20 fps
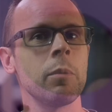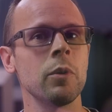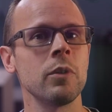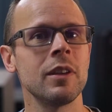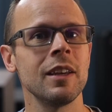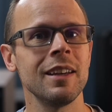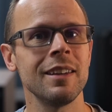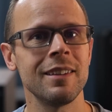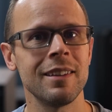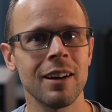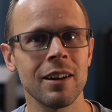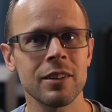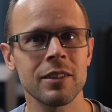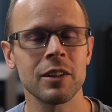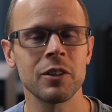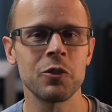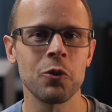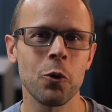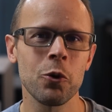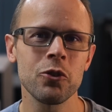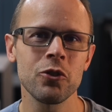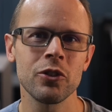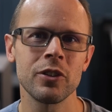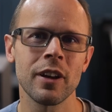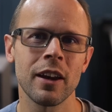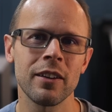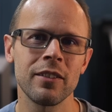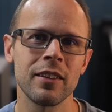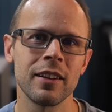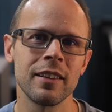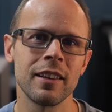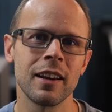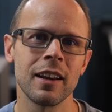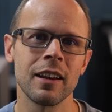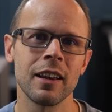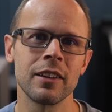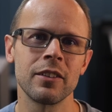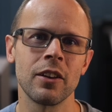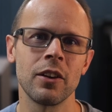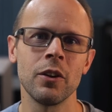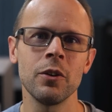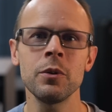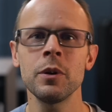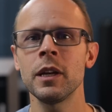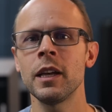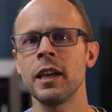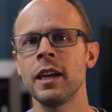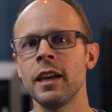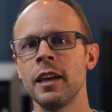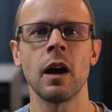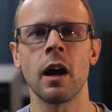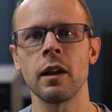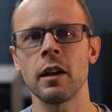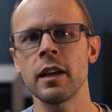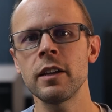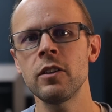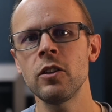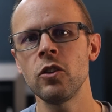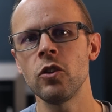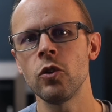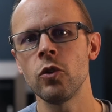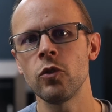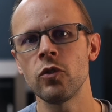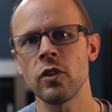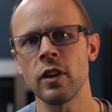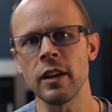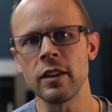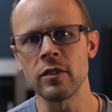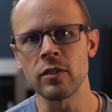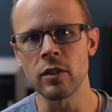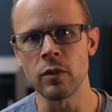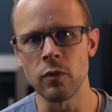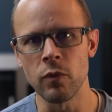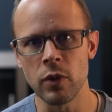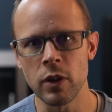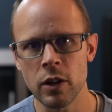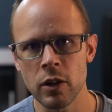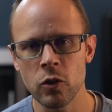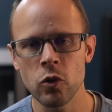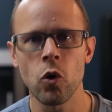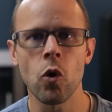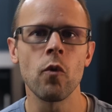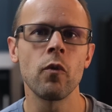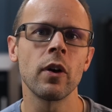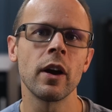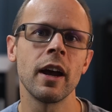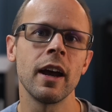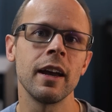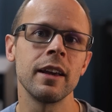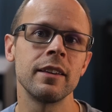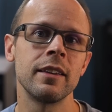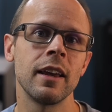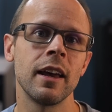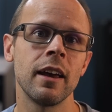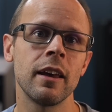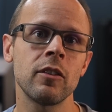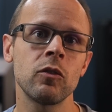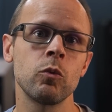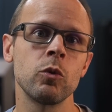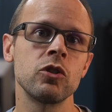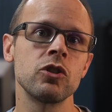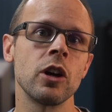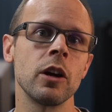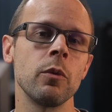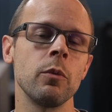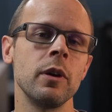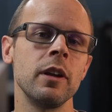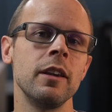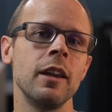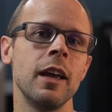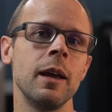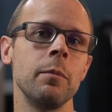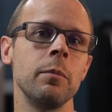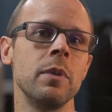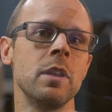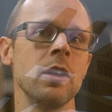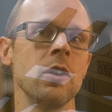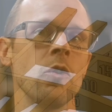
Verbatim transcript: about the duct torture testing that I like to do. I like to use a severe overhang test, which I renamed